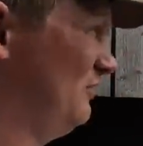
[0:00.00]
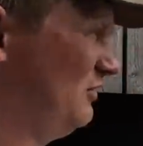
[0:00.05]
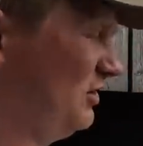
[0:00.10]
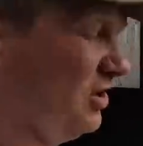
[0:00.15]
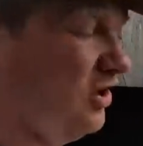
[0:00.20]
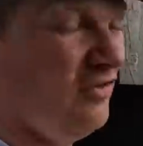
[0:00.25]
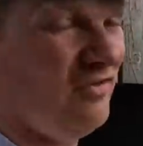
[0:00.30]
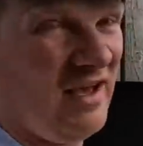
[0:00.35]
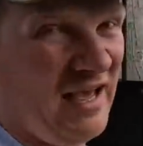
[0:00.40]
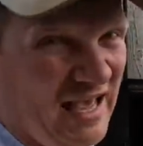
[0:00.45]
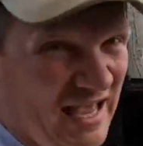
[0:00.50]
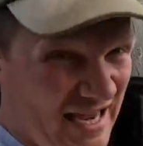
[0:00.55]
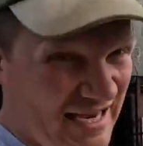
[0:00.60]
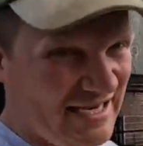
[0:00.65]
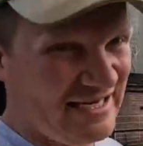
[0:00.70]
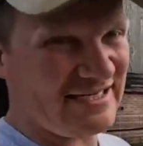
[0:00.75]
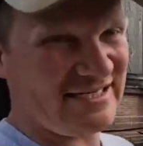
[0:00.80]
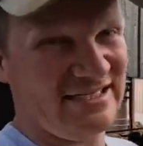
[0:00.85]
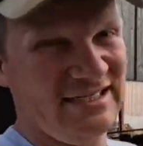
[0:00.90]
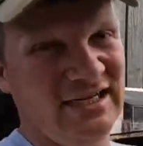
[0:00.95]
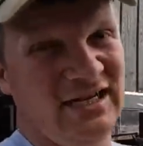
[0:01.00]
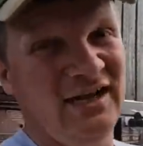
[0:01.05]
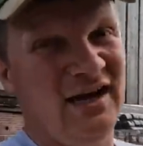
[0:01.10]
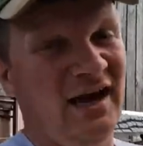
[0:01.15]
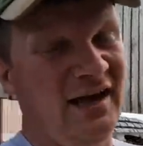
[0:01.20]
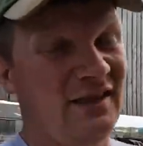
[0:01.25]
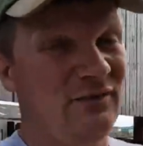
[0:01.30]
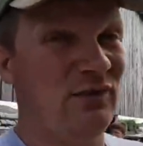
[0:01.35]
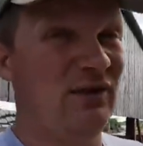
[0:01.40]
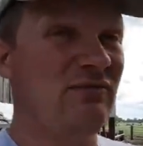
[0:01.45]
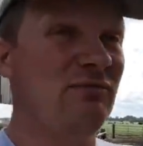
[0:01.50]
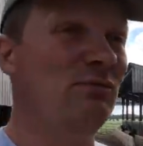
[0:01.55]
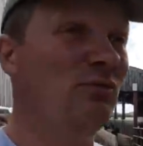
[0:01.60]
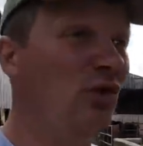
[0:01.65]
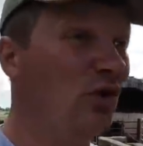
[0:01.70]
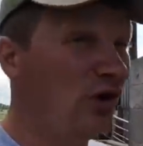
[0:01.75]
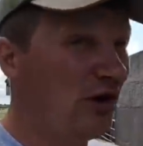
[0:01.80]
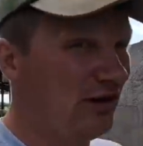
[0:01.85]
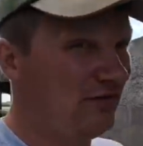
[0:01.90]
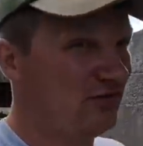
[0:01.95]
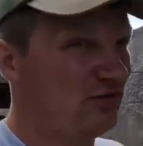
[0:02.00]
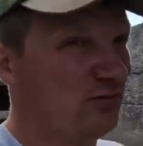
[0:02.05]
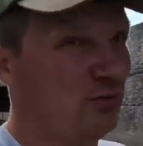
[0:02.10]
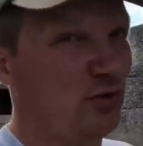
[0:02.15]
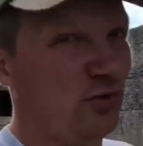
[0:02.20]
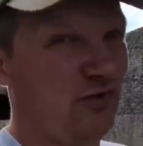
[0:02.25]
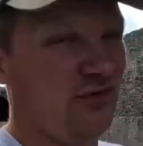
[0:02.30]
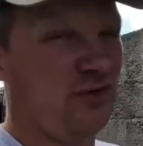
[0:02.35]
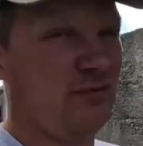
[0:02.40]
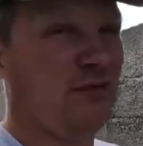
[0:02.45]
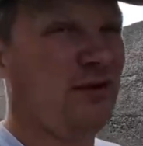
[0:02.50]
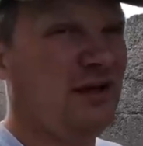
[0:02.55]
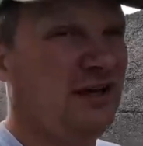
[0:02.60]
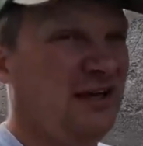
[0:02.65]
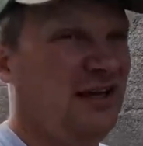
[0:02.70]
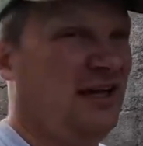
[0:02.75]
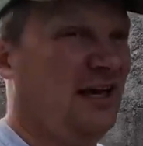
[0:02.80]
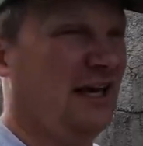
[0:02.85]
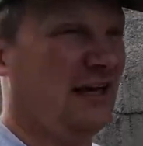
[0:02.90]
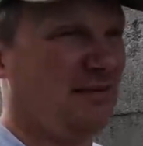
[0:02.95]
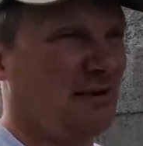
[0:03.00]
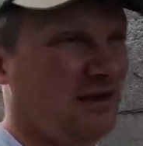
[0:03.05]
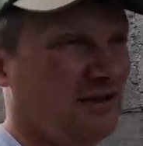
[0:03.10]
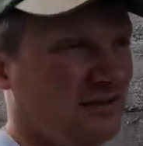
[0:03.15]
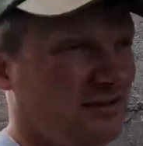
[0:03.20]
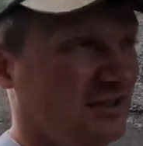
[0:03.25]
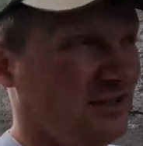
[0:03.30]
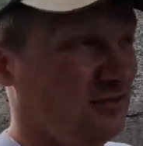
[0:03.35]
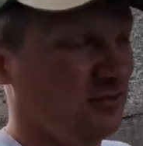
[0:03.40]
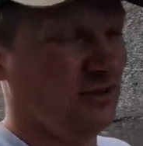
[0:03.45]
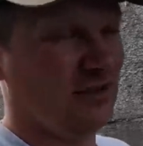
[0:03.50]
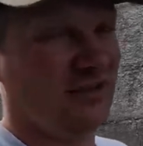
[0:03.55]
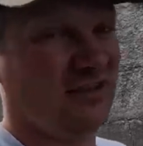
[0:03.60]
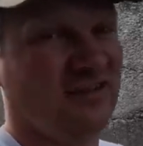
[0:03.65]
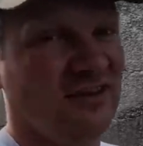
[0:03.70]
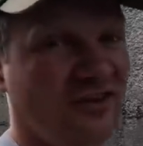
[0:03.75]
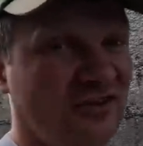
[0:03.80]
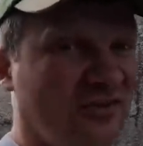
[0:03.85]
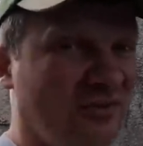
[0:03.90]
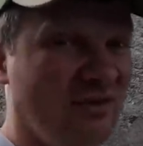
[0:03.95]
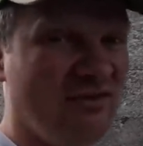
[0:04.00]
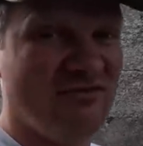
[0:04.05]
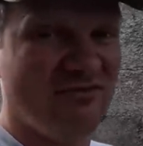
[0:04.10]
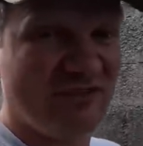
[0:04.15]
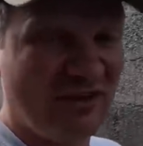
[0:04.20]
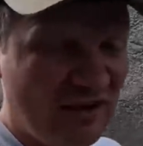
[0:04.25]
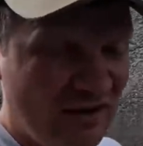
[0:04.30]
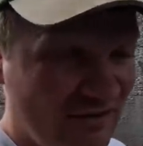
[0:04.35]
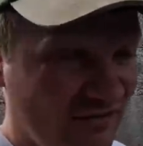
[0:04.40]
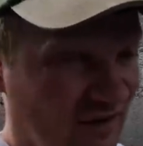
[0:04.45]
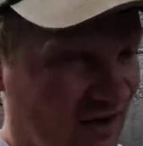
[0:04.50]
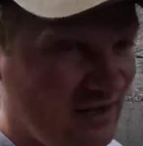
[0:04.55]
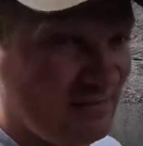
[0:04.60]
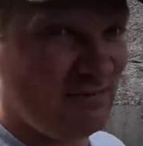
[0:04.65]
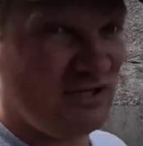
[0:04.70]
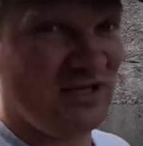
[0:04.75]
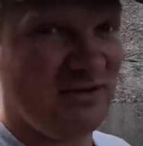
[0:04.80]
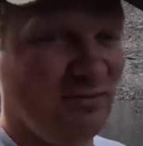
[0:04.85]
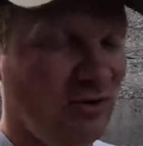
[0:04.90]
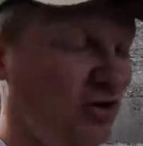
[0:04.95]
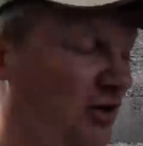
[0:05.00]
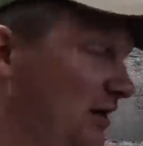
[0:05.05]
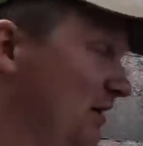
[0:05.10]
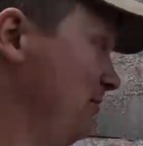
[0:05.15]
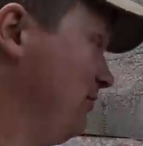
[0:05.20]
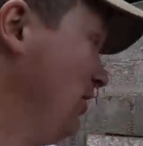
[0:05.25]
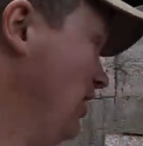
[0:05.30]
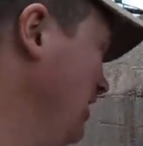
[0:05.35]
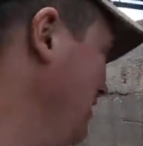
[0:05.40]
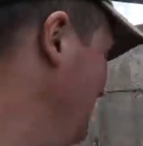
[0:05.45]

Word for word: the other eight, and then we have more heavy to put with him in about six weeks. So he's gonna be very, very busy boy. But our